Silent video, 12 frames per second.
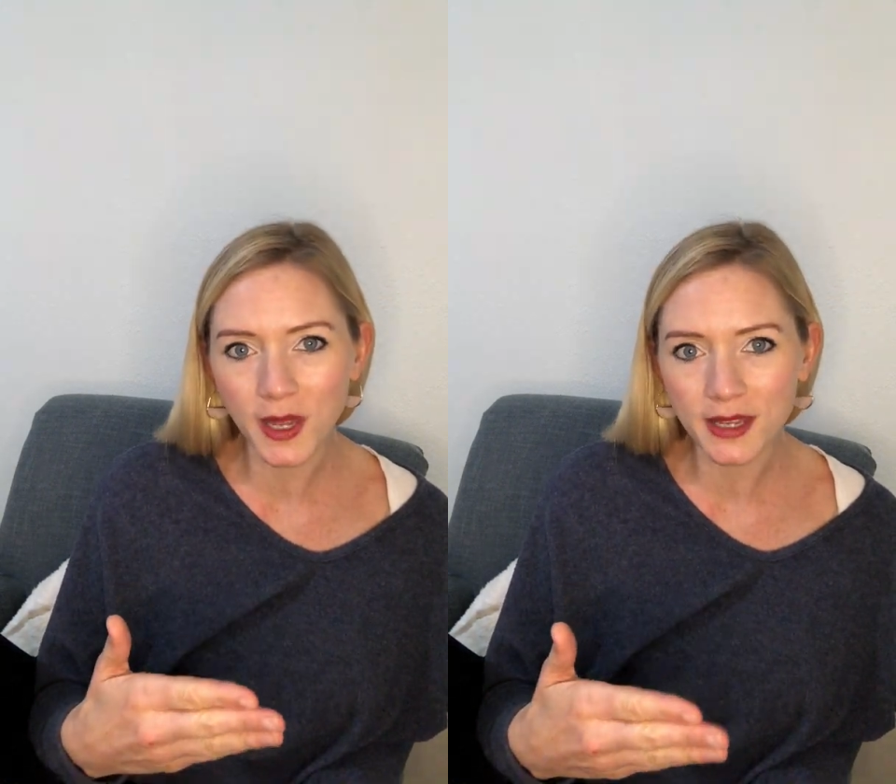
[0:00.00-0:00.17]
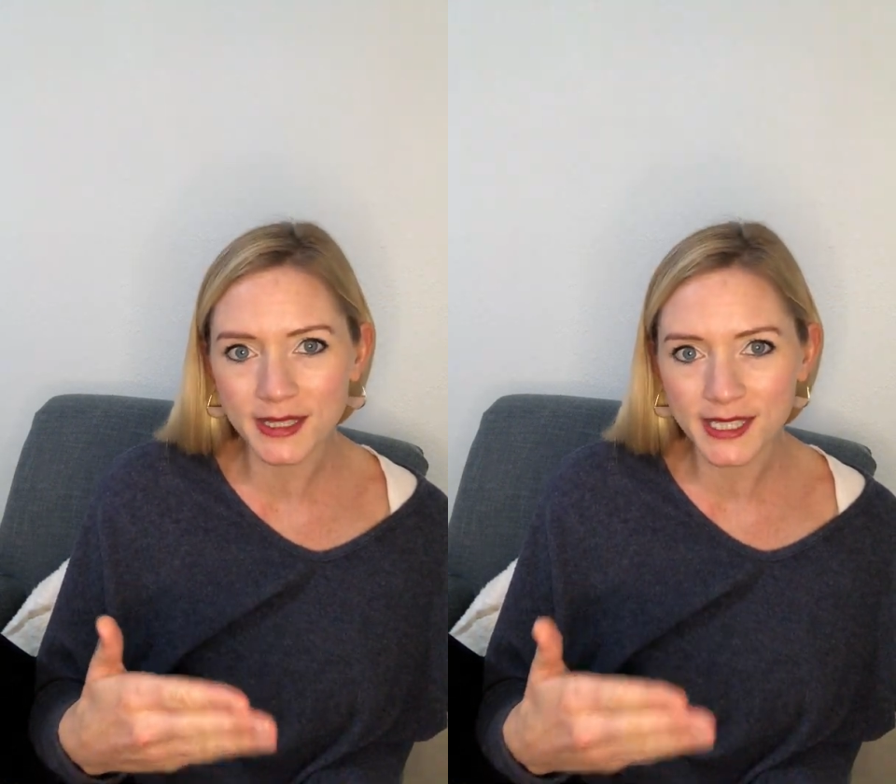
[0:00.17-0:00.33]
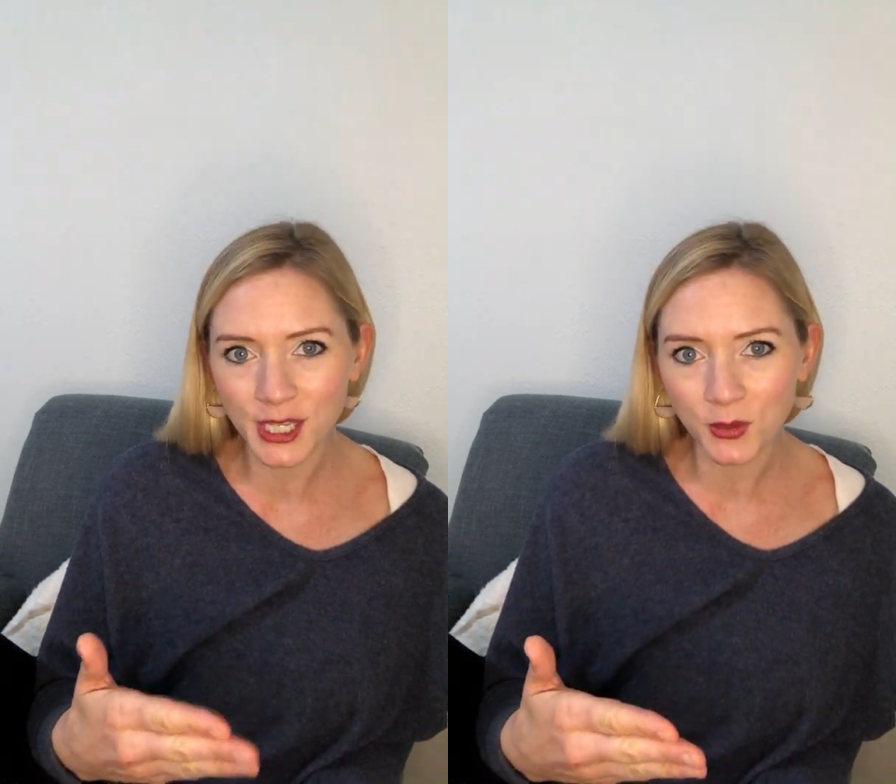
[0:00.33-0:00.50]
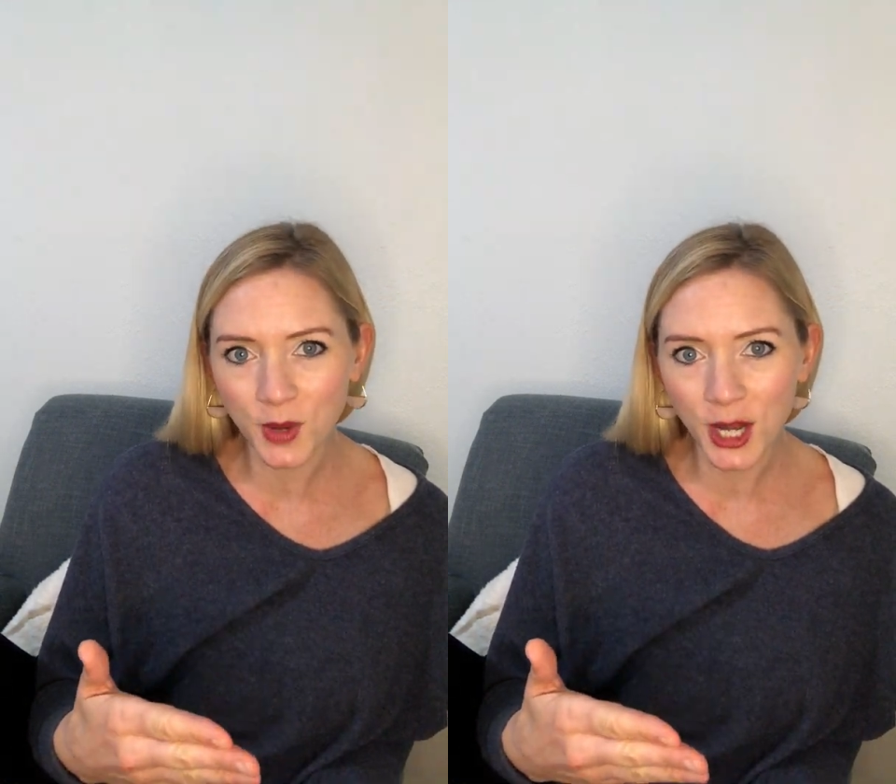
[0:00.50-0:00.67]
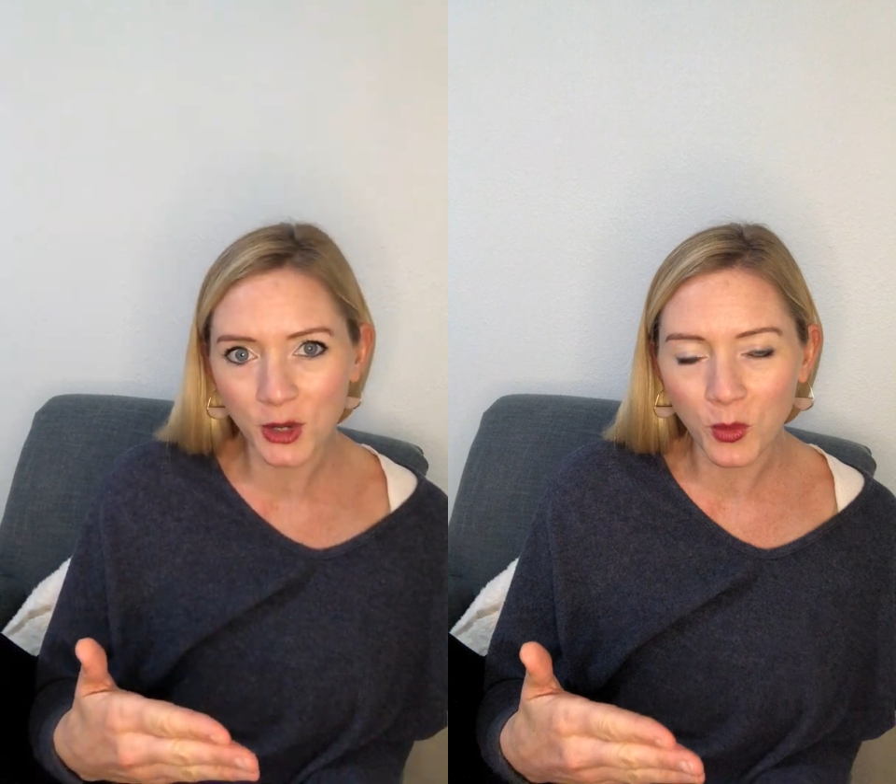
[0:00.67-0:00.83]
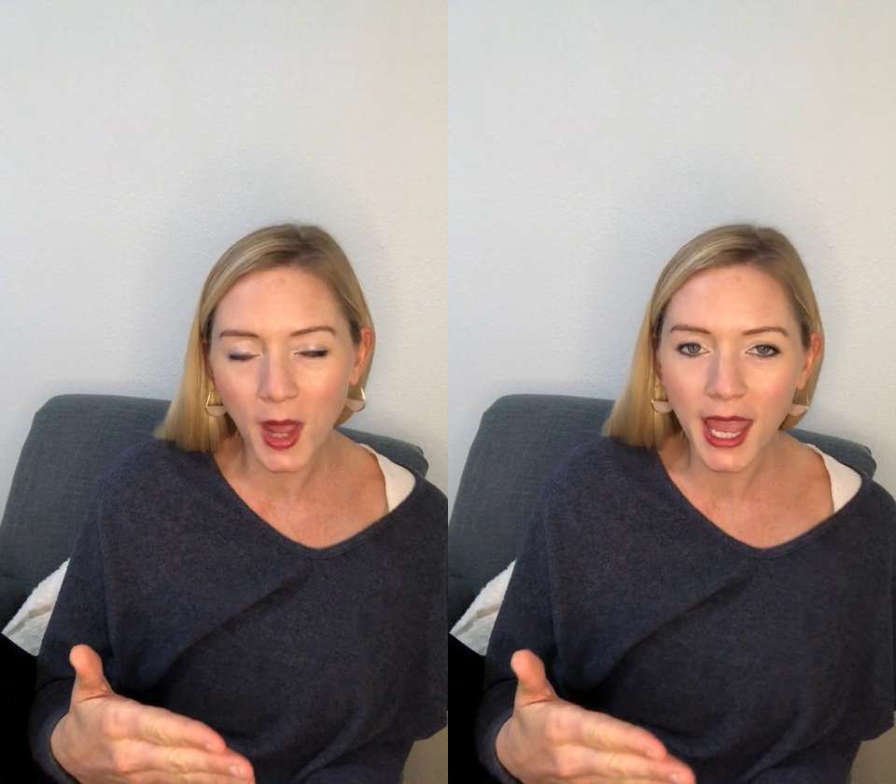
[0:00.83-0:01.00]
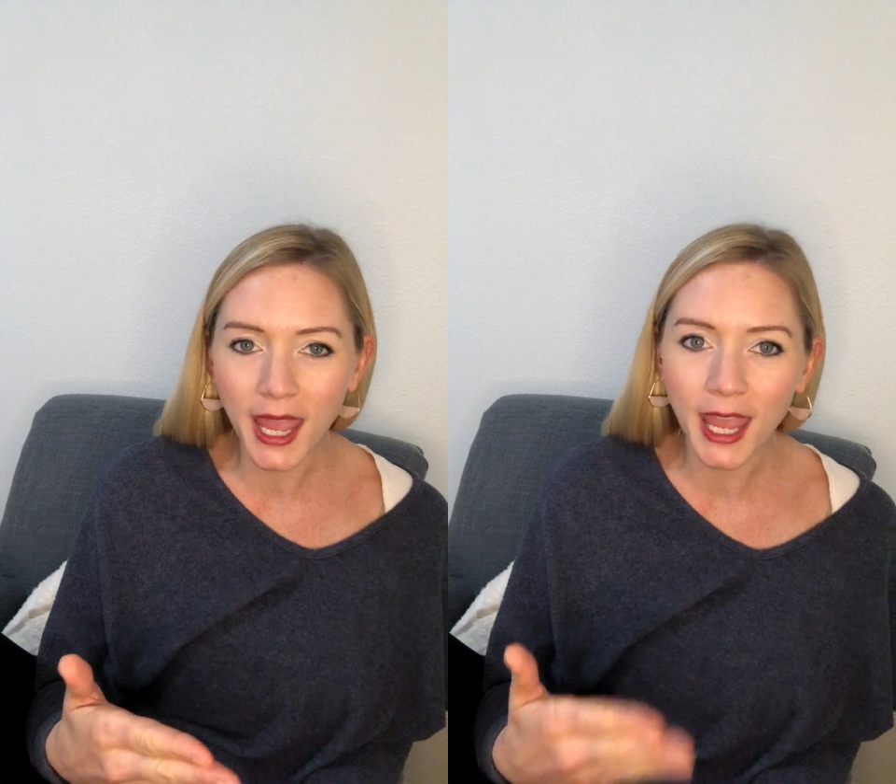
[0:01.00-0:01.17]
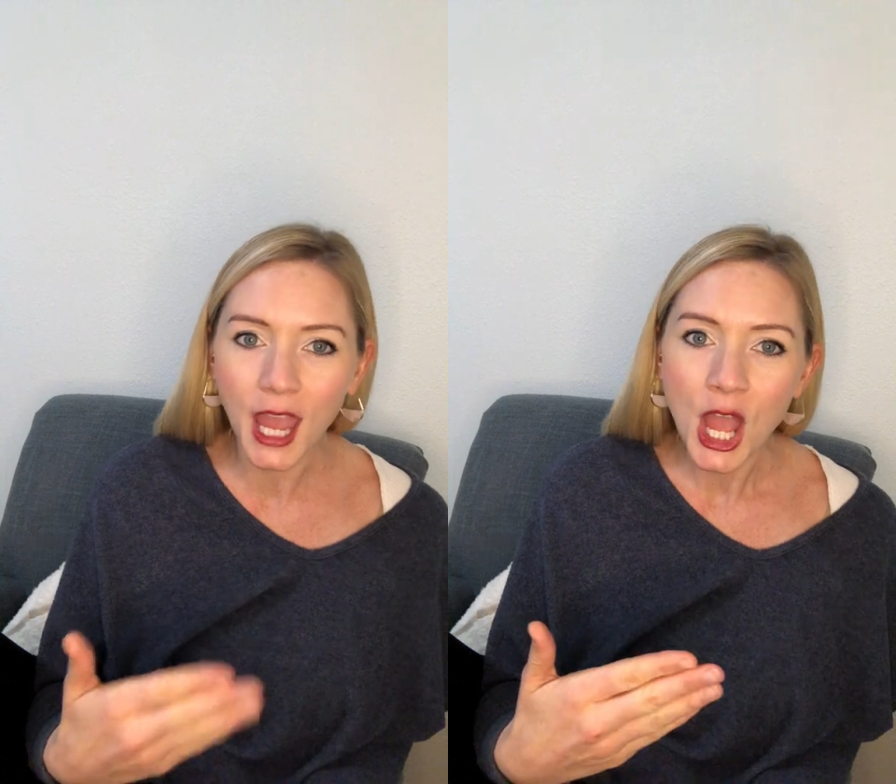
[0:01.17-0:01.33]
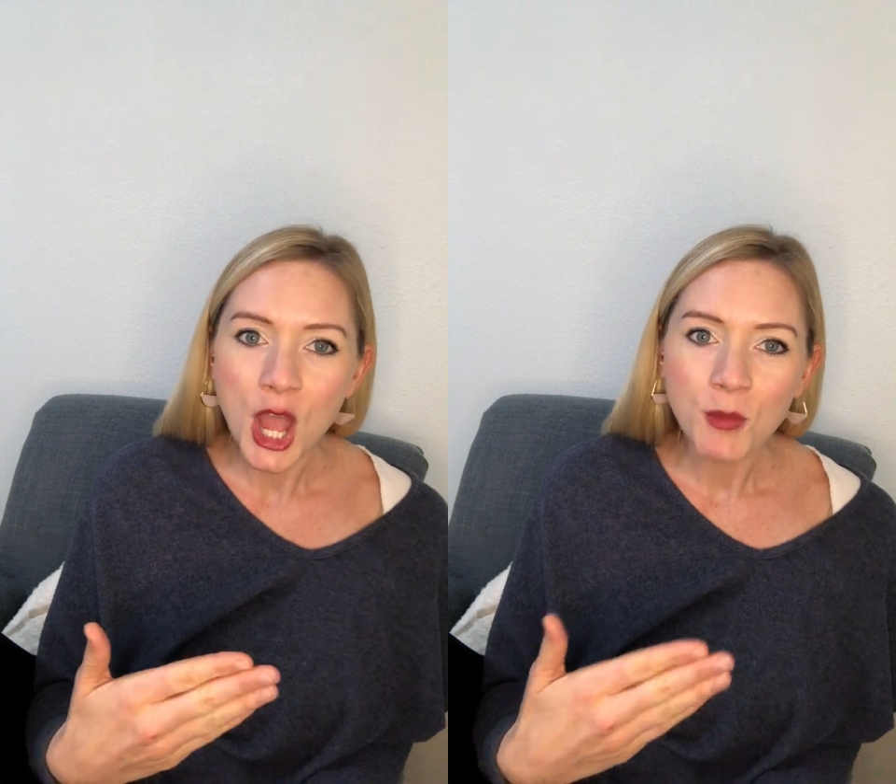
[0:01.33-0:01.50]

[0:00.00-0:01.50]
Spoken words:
can see right away,